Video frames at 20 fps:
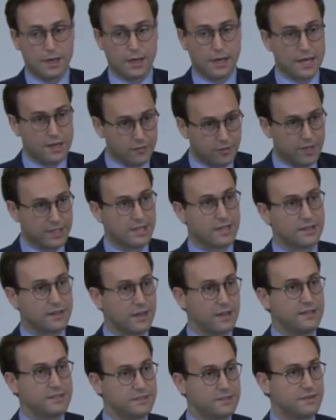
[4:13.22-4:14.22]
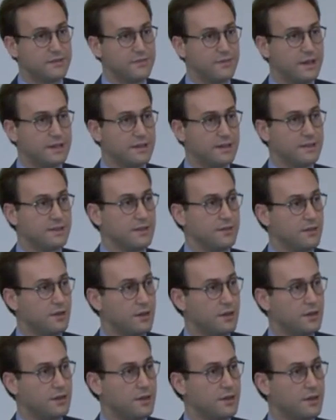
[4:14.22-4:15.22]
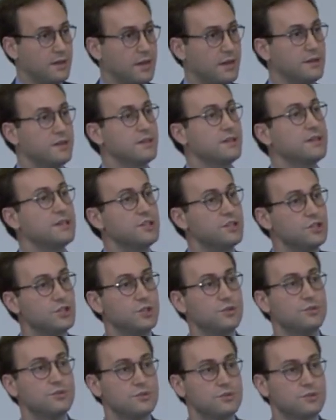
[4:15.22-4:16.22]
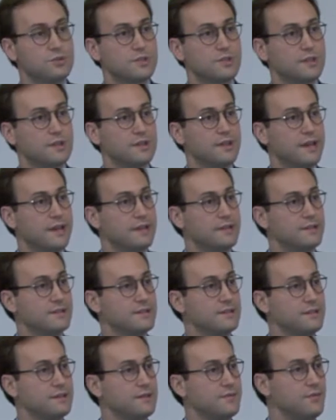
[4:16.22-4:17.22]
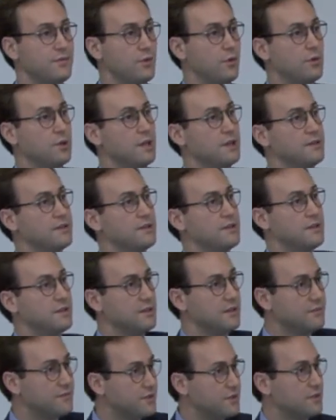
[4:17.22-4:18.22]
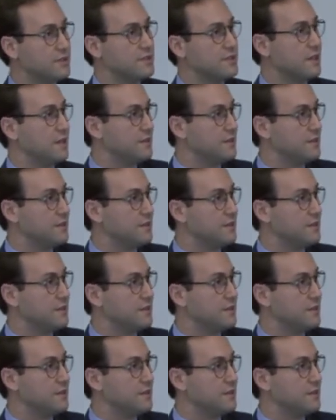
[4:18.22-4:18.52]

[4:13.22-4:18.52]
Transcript: I recognize the fact that there are other issues that fall under the different,